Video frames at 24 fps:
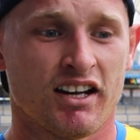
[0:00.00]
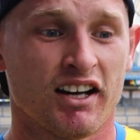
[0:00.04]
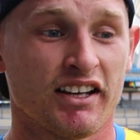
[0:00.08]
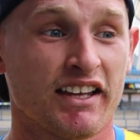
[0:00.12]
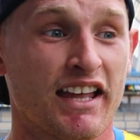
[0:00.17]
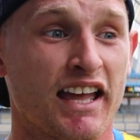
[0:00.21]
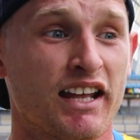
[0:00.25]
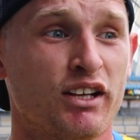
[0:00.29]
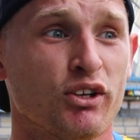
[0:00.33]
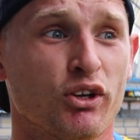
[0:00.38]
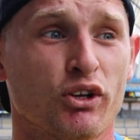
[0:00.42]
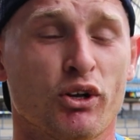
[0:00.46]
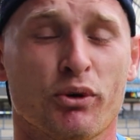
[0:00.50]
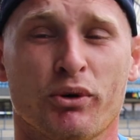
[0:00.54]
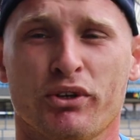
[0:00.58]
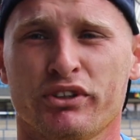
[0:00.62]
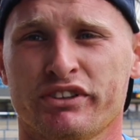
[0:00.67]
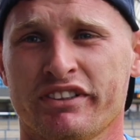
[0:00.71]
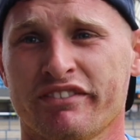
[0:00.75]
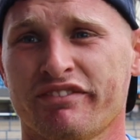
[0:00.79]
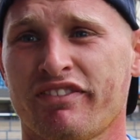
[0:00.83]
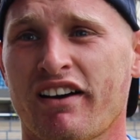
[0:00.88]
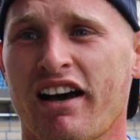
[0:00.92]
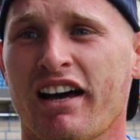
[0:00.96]
Oh yeah, I don't know
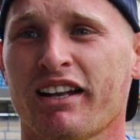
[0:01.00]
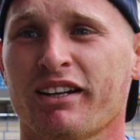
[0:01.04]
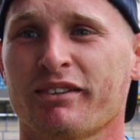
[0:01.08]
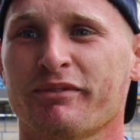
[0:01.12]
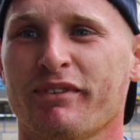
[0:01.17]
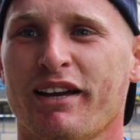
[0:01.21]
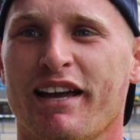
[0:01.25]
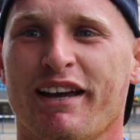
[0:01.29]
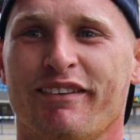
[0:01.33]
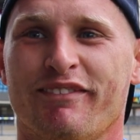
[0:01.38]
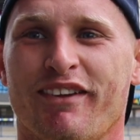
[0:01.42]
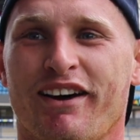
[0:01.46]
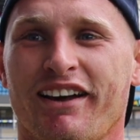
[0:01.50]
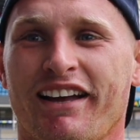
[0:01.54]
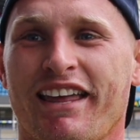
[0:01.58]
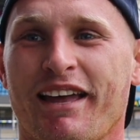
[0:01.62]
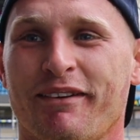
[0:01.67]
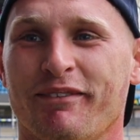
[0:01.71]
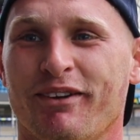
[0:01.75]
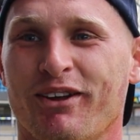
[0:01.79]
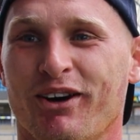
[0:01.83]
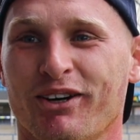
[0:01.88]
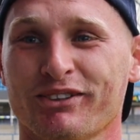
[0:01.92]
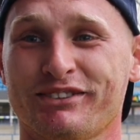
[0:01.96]
who's in final, mate. I've not
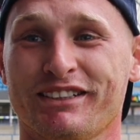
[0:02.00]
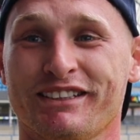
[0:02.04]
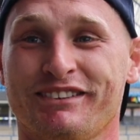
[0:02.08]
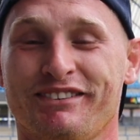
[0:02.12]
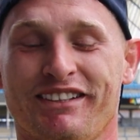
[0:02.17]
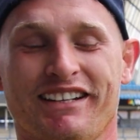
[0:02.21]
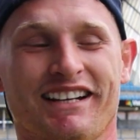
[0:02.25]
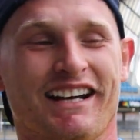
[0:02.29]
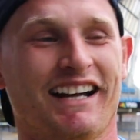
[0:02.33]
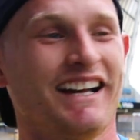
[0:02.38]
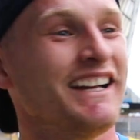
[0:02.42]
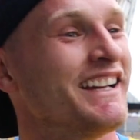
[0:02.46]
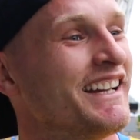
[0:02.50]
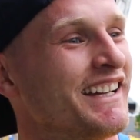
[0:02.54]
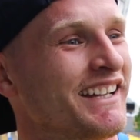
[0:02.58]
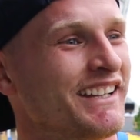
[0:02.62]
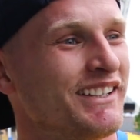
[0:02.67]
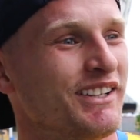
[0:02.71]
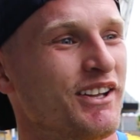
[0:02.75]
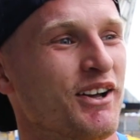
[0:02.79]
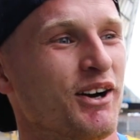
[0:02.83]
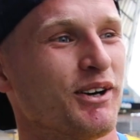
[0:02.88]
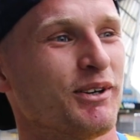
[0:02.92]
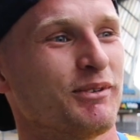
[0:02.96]
kept notice really.
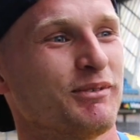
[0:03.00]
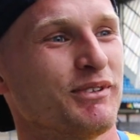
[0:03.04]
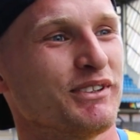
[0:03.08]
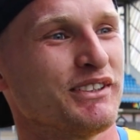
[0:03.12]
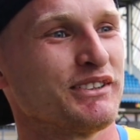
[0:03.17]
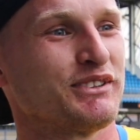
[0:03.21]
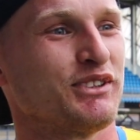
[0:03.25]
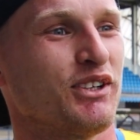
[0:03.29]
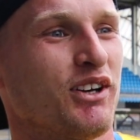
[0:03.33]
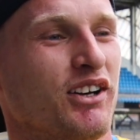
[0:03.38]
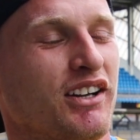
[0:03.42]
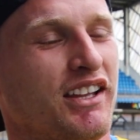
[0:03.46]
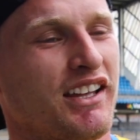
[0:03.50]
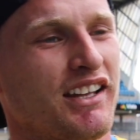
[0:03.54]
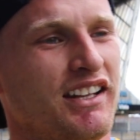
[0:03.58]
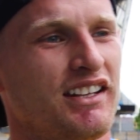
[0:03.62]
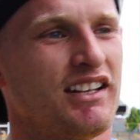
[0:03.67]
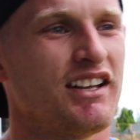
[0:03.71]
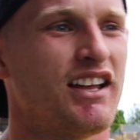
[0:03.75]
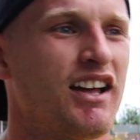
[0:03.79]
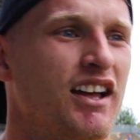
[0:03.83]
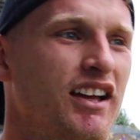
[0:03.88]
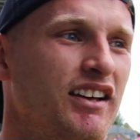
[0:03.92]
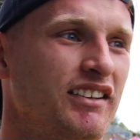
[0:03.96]
No, I'm only
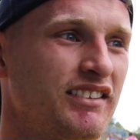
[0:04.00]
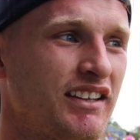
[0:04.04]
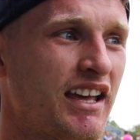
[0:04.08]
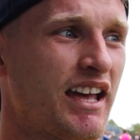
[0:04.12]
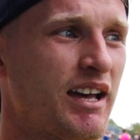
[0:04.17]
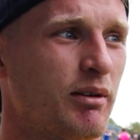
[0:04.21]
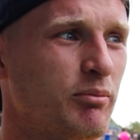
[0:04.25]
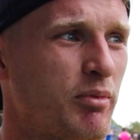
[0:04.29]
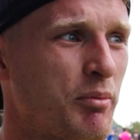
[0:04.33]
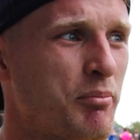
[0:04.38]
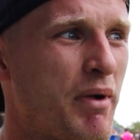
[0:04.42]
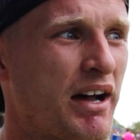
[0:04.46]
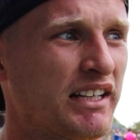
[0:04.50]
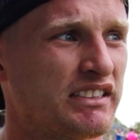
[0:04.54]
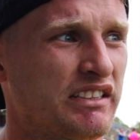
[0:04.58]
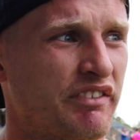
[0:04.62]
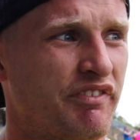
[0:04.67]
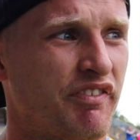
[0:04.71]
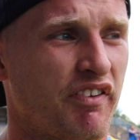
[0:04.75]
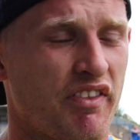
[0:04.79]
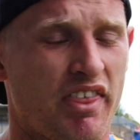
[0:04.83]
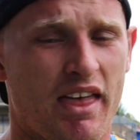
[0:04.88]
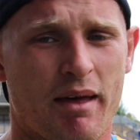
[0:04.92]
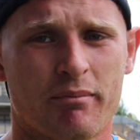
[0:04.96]
joking. Yeah, it'll be massive
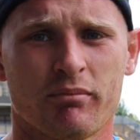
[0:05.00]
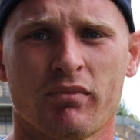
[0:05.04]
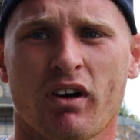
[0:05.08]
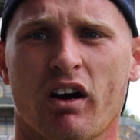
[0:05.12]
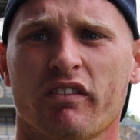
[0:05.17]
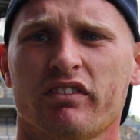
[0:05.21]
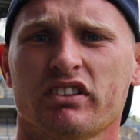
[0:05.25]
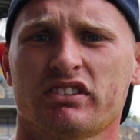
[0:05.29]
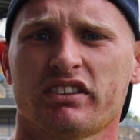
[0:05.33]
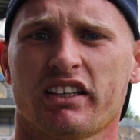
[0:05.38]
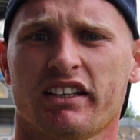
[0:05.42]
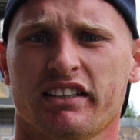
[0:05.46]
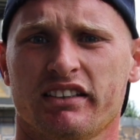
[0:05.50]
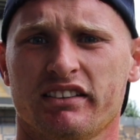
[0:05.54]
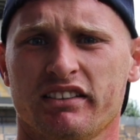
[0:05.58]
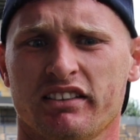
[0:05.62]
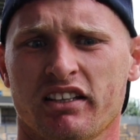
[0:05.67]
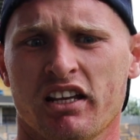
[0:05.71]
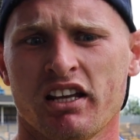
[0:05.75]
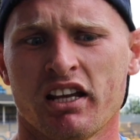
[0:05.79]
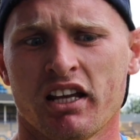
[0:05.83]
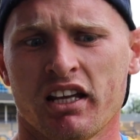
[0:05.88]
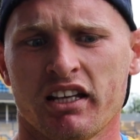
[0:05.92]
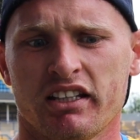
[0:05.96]
for them. Obviously,
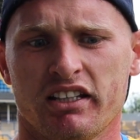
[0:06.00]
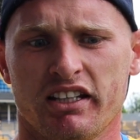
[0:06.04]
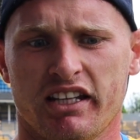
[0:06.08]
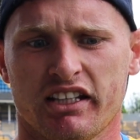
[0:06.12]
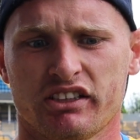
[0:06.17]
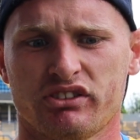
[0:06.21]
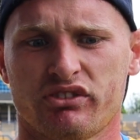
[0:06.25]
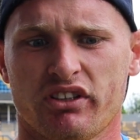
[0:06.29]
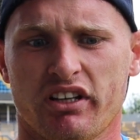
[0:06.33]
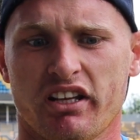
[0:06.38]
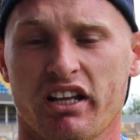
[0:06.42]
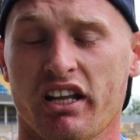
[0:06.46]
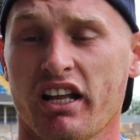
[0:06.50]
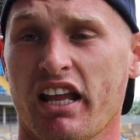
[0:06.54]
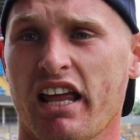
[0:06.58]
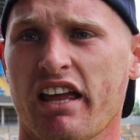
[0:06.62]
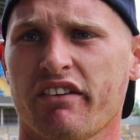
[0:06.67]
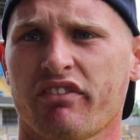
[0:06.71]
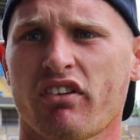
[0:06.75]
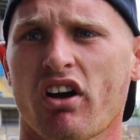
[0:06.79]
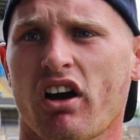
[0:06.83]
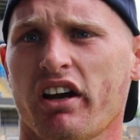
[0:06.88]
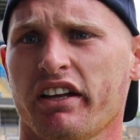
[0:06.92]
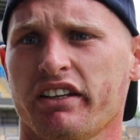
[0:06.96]
the history that
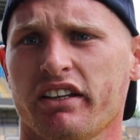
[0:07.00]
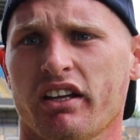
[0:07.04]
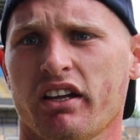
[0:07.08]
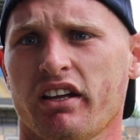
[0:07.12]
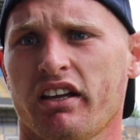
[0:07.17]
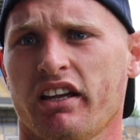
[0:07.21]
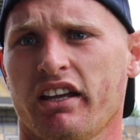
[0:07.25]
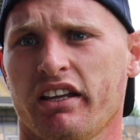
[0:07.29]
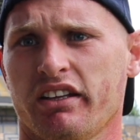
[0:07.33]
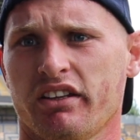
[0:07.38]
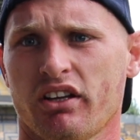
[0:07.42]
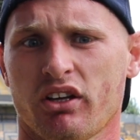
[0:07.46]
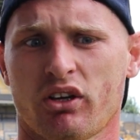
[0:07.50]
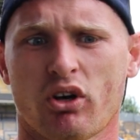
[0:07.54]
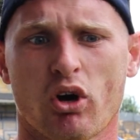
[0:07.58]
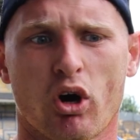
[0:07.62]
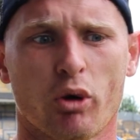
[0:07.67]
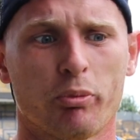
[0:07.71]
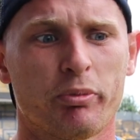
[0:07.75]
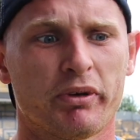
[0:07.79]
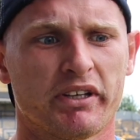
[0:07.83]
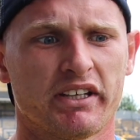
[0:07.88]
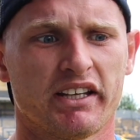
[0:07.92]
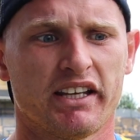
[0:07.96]
they've got in the
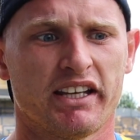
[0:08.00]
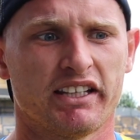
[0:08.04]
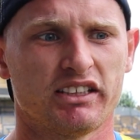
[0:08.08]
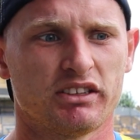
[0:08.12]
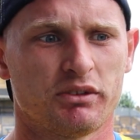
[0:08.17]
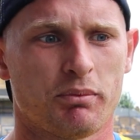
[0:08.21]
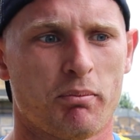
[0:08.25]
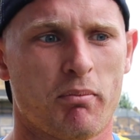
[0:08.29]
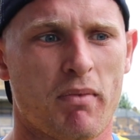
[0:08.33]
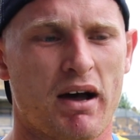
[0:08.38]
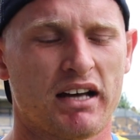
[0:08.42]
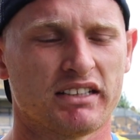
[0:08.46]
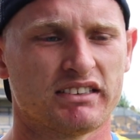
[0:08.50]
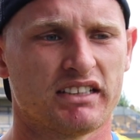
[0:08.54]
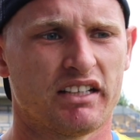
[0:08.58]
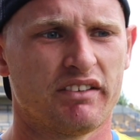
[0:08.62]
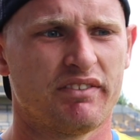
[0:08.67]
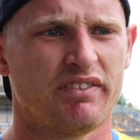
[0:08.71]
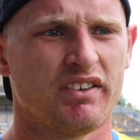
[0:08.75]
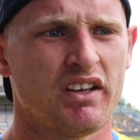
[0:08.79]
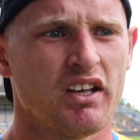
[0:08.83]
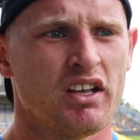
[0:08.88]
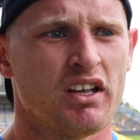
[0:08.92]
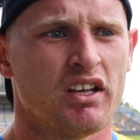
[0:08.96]
cup is
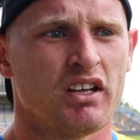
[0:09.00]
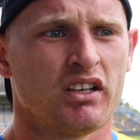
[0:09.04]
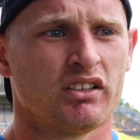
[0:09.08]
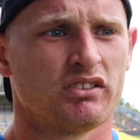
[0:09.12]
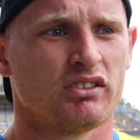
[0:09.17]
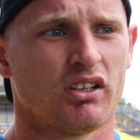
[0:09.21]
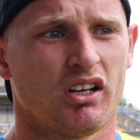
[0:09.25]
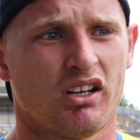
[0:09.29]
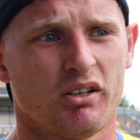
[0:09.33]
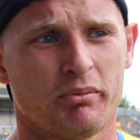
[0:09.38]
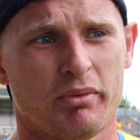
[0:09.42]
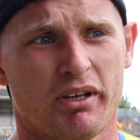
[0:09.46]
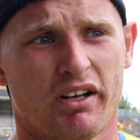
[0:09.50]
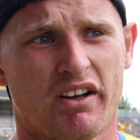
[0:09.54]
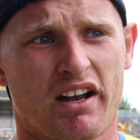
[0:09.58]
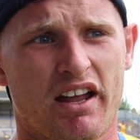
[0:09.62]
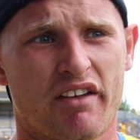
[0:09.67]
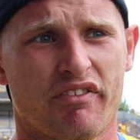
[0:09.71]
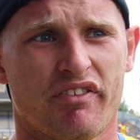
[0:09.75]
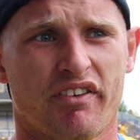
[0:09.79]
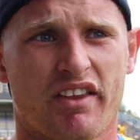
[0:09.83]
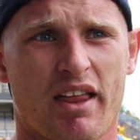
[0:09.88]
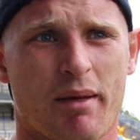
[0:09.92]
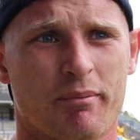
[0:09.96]
massive. So it'll be great for